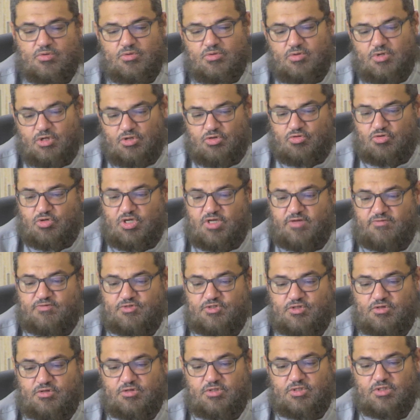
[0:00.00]
not to give
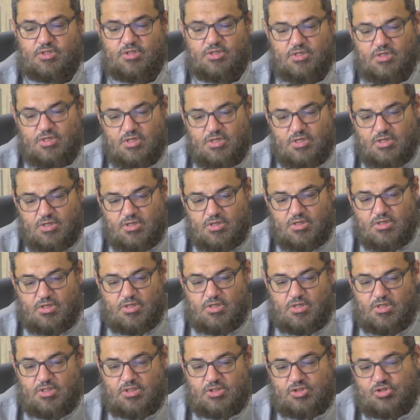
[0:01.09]
charity.
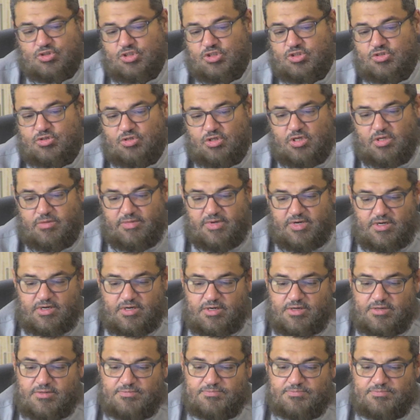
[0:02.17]
It's just recommended.